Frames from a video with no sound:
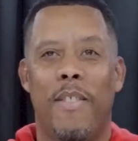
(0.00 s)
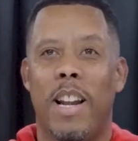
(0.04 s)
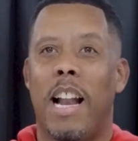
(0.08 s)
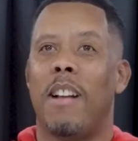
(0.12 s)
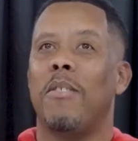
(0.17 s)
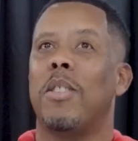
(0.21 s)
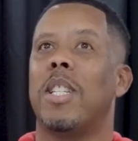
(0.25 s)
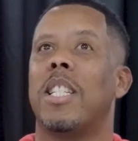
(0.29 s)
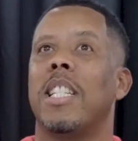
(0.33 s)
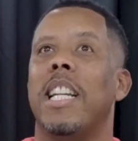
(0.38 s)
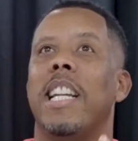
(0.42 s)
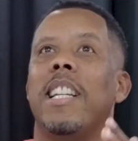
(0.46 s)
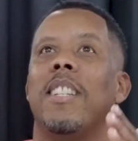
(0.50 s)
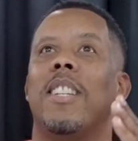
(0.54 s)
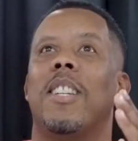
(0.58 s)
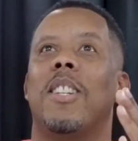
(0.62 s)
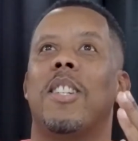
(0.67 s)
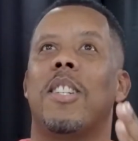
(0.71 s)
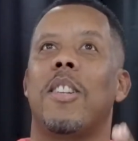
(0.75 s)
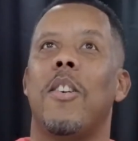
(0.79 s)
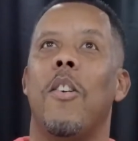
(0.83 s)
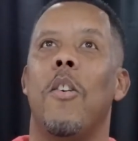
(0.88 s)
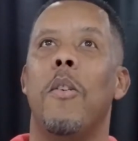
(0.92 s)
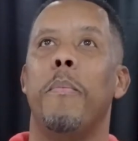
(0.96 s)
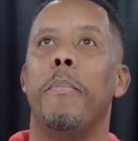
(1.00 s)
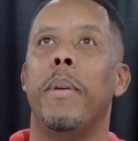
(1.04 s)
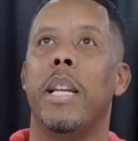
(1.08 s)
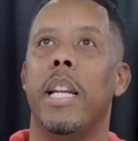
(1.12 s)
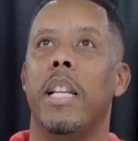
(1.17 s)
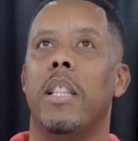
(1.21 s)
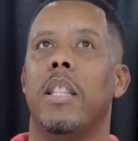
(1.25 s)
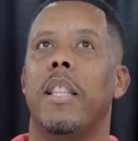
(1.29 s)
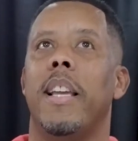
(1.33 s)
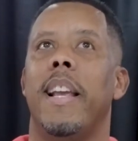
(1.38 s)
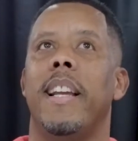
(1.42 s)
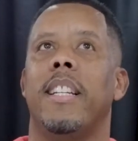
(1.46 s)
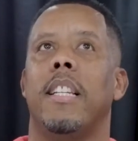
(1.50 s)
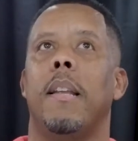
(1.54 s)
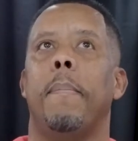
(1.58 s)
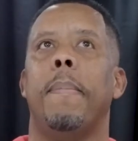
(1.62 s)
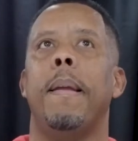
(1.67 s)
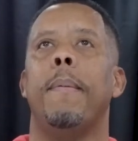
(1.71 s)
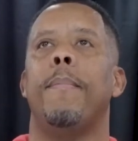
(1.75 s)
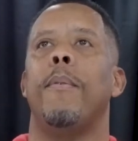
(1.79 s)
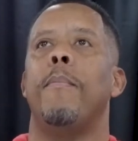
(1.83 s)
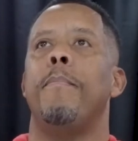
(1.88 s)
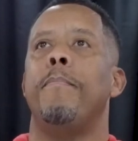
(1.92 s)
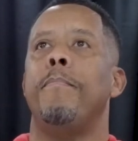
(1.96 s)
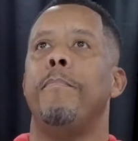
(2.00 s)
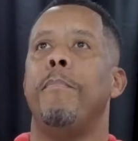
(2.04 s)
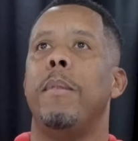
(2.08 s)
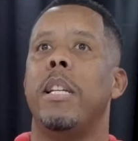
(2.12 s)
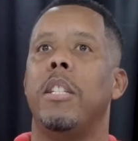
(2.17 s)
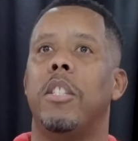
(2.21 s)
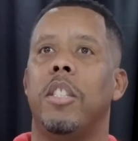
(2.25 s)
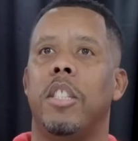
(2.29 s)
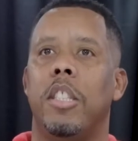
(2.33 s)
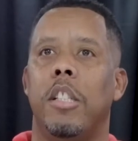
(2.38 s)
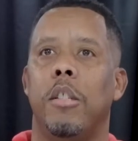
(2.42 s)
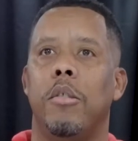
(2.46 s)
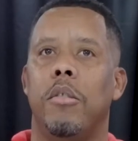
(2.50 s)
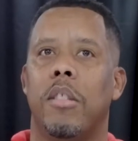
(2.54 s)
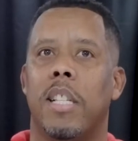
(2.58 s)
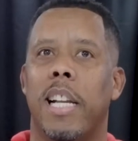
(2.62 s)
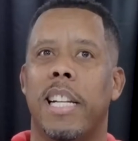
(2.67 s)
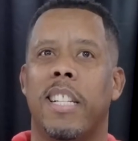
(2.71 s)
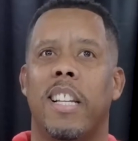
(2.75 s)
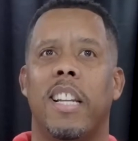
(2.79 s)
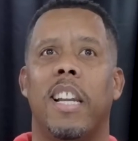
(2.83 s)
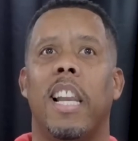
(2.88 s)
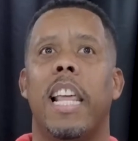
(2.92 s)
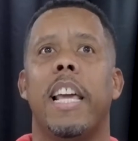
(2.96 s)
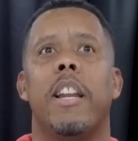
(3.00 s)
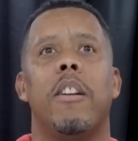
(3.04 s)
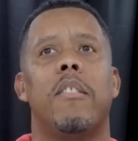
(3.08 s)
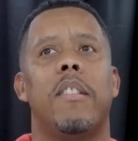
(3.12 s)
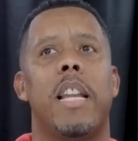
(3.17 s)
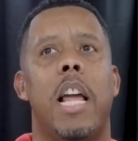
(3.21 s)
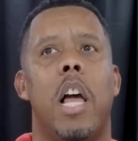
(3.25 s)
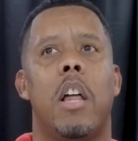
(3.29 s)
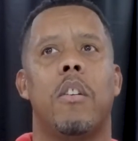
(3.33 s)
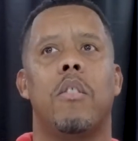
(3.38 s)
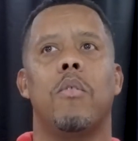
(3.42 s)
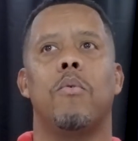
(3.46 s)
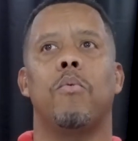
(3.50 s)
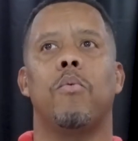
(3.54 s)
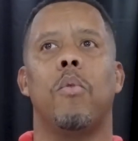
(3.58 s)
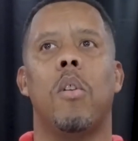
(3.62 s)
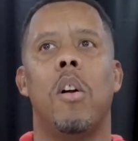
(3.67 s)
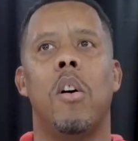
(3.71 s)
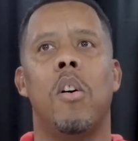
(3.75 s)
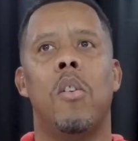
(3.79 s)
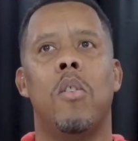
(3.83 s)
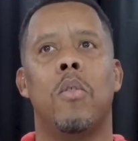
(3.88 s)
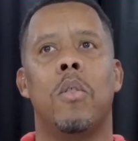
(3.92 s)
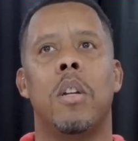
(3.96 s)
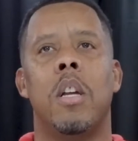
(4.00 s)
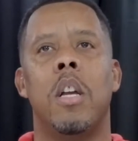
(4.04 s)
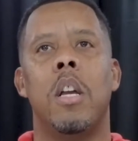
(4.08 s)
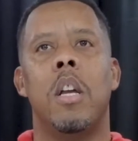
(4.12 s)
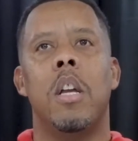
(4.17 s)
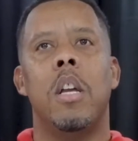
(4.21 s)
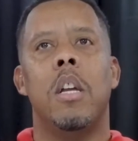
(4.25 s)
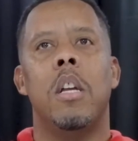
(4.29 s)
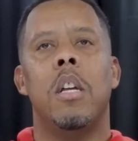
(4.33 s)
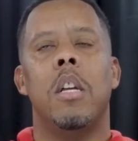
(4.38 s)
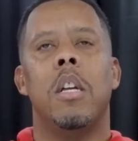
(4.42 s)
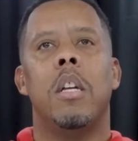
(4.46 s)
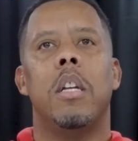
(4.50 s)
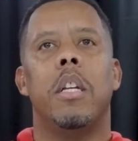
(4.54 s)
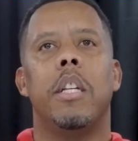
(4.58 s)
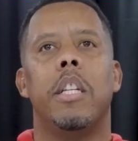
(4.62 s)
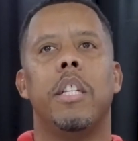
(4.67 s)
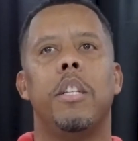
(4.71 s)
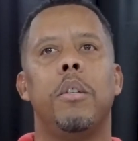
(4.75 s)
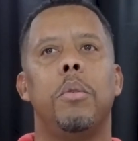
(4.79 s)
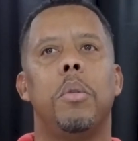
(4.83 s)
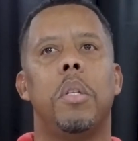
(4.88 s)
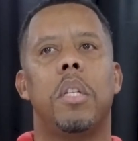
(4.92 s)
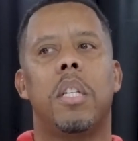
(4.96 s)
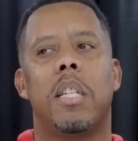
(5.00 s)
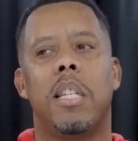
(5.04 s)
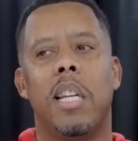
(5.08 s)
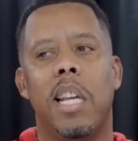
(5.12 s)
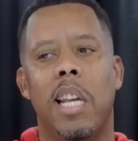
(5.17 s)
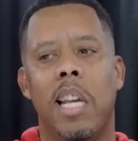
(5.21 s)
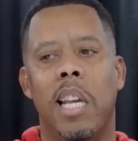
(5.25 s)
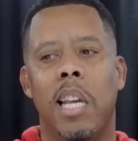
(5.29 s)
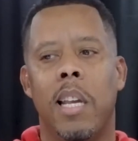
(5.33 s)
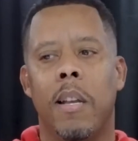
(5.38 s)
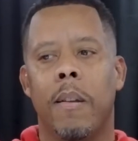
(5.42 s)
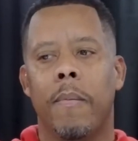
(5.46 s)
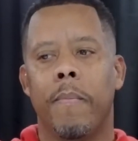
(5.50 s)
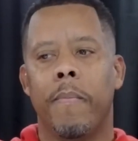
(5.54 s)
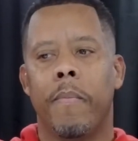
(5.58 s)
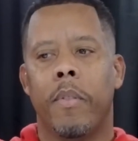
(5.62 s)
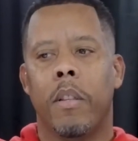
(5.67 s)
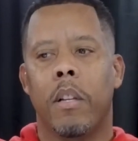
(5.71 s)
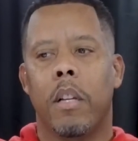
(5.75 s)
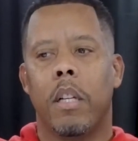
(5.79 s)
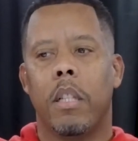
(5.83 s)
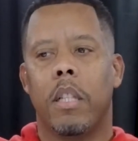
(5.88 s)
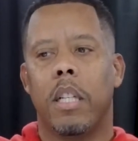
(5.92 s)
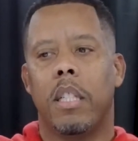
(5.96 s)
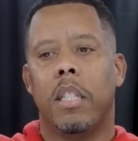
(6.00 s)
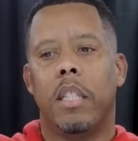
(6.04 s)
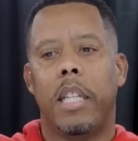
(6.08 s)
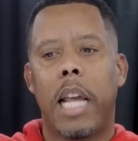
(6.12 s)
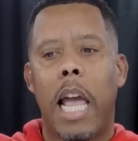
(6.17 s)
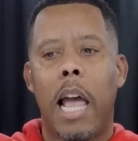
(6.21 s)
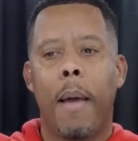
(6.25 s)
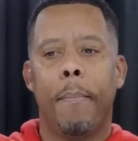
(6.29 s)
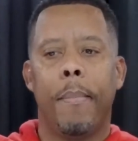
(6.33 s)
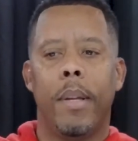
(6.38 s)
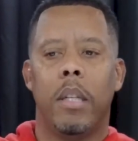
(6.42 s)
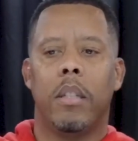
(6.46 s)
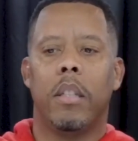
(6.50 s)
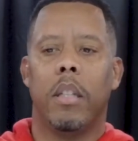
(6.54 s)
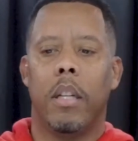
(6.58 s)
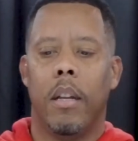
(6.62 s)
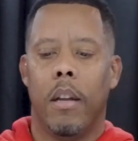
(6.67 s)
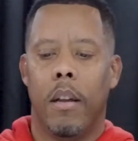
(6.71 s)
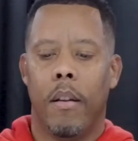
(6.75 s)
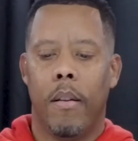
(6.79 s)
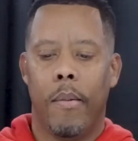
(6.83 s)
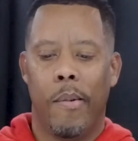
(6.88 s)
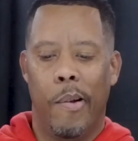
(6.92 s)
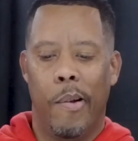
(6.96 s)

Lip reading: life, and I've seen so many things, and people misuse things, and later down the road, you see the damage